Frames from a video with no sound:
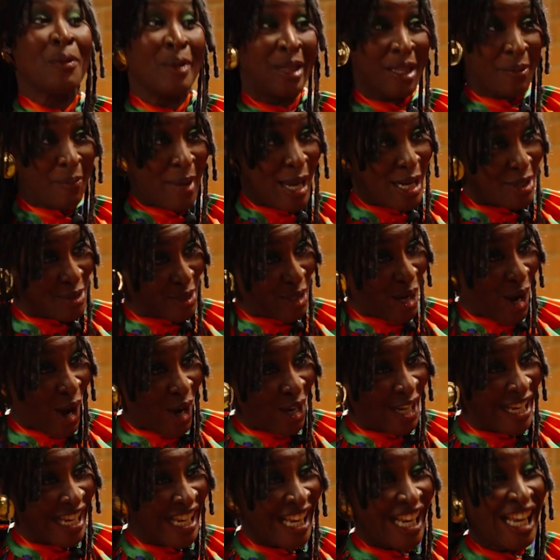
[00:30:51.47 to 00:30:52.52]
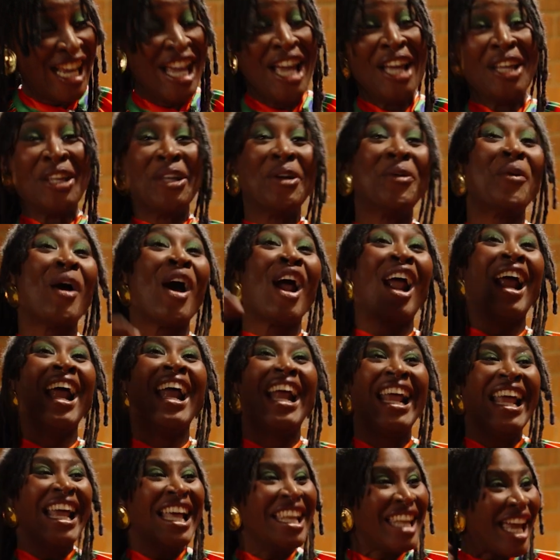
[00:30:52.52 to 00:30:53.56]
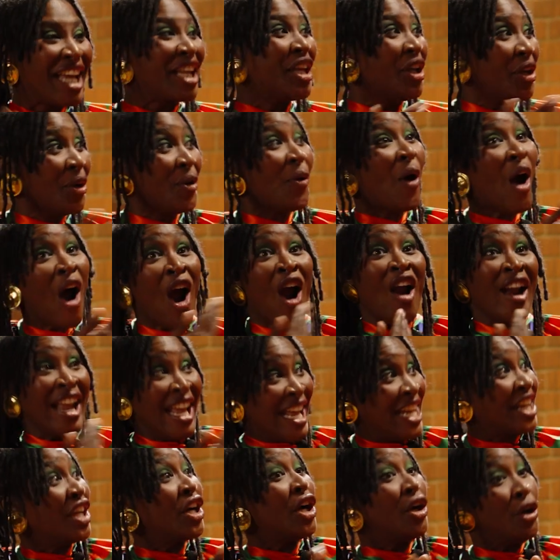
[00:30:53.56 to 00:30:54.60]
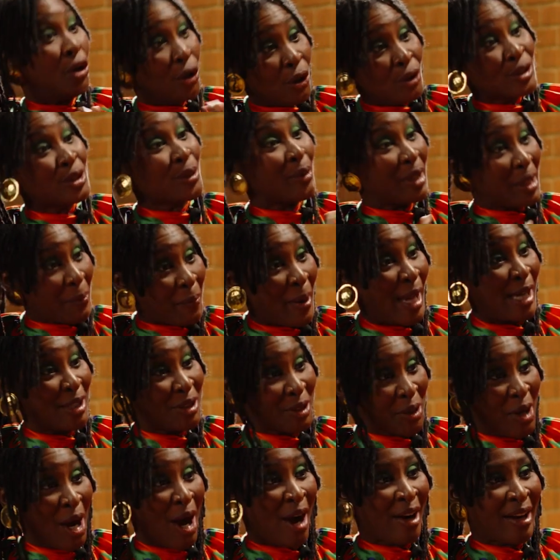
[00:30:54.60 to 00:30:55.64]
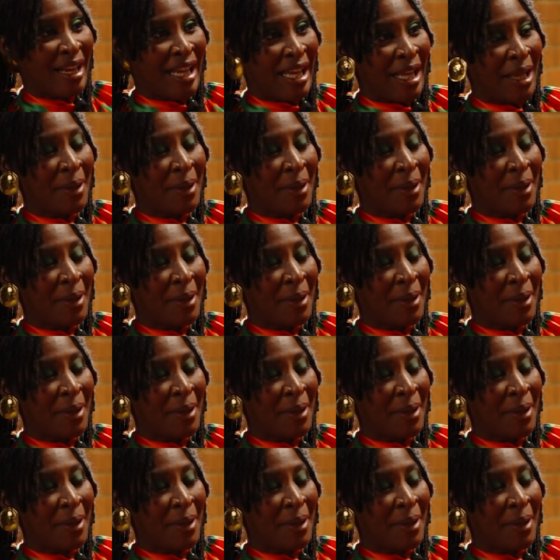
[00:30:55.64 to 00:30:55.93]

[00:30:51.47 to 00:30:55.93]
with the patriarchy. You are in cahoots with the patriarchy.